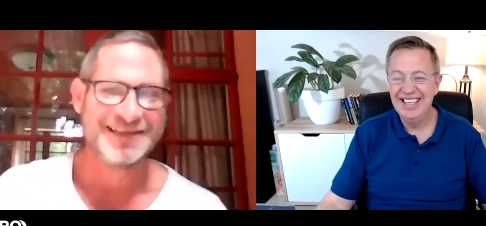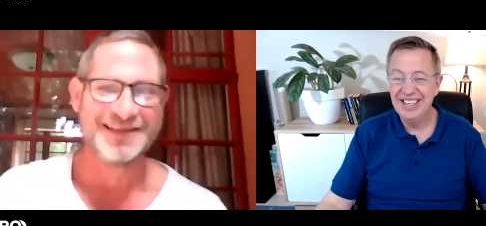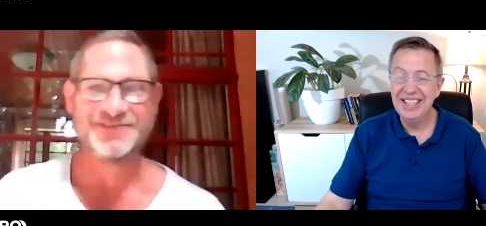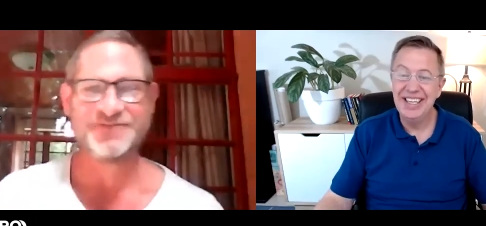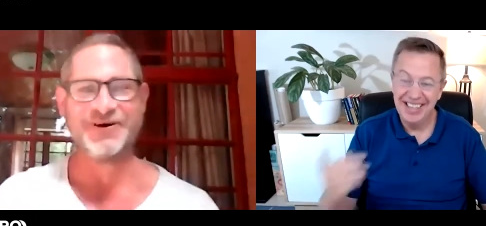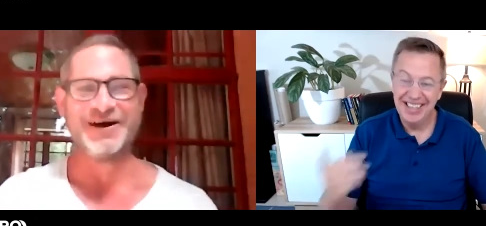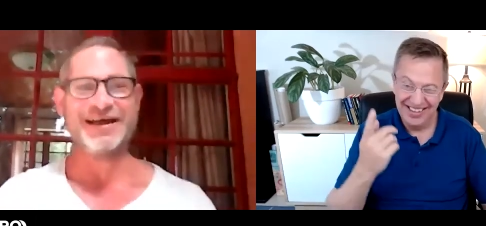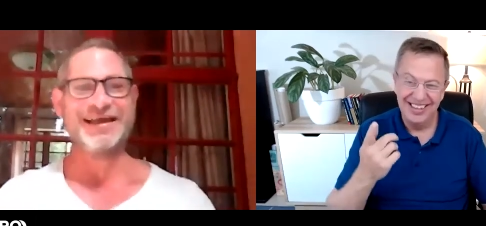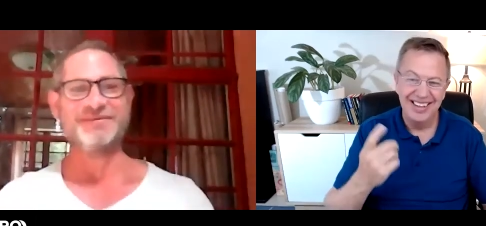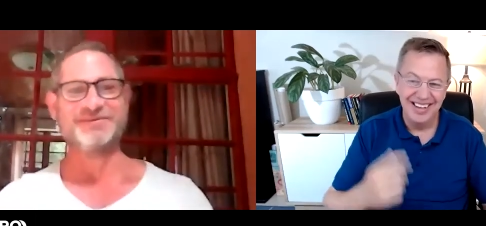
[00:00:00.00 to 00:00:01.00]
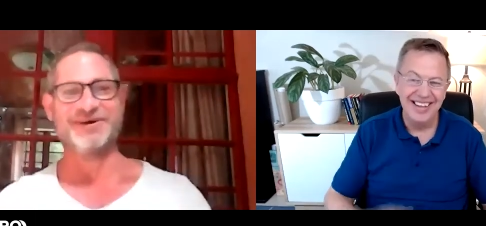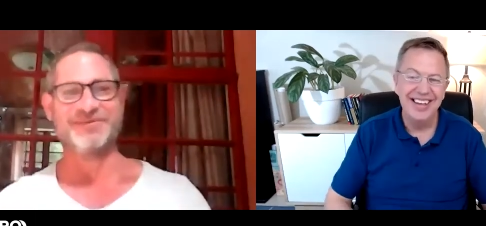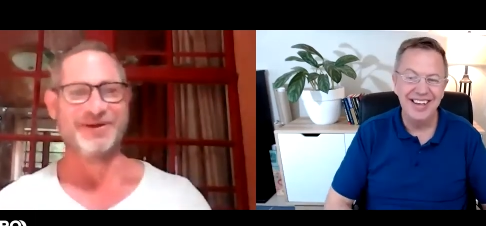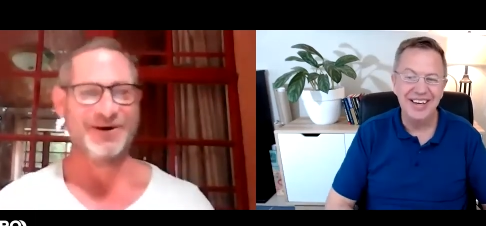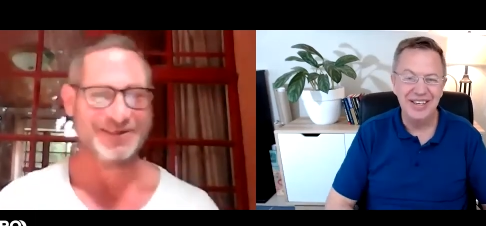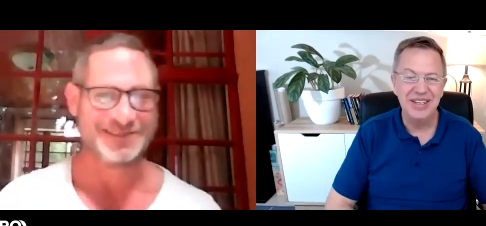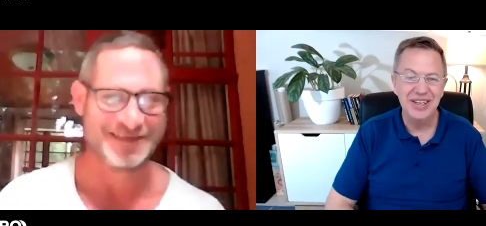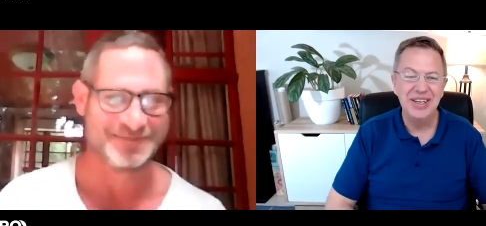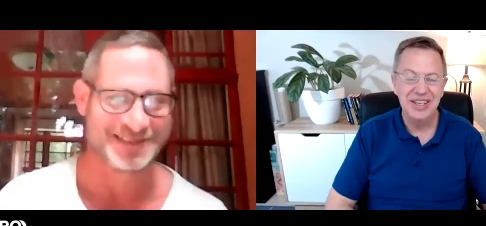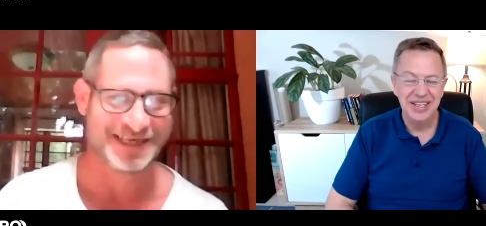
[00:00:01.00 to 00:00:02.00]
Speaker 1: those four a.m.s are a bit hard yeah.
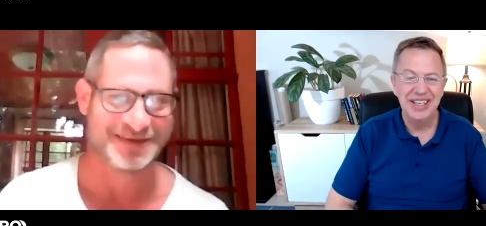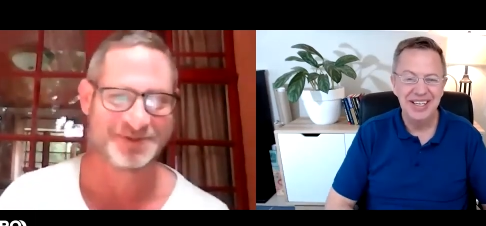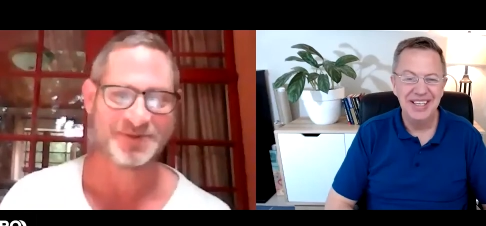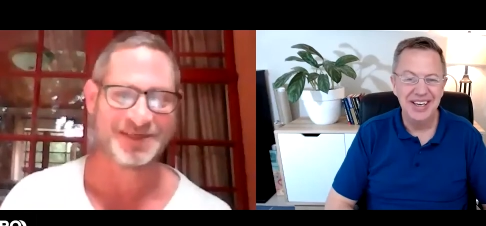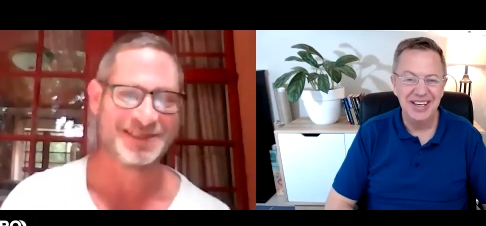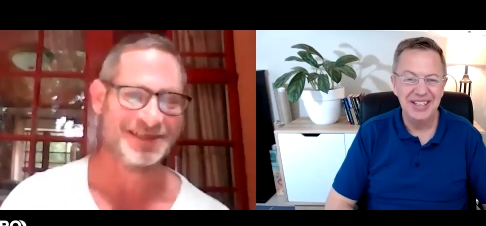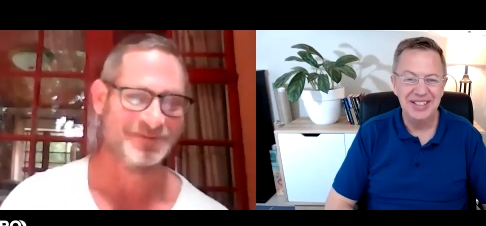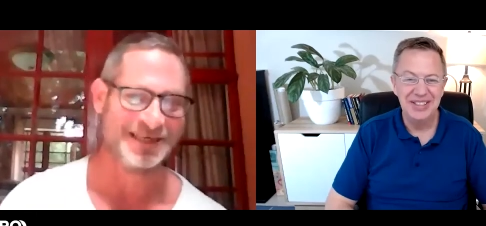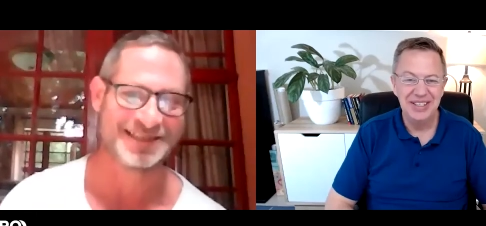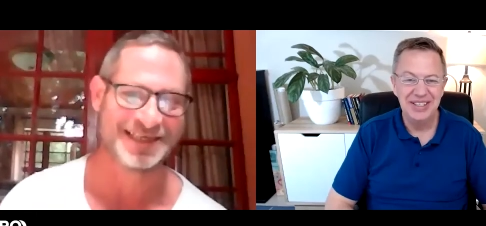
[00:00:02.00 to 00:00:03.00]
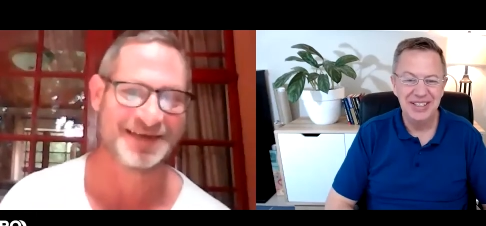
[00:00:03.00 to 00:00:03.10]
sometimes, especially yeah. in winter.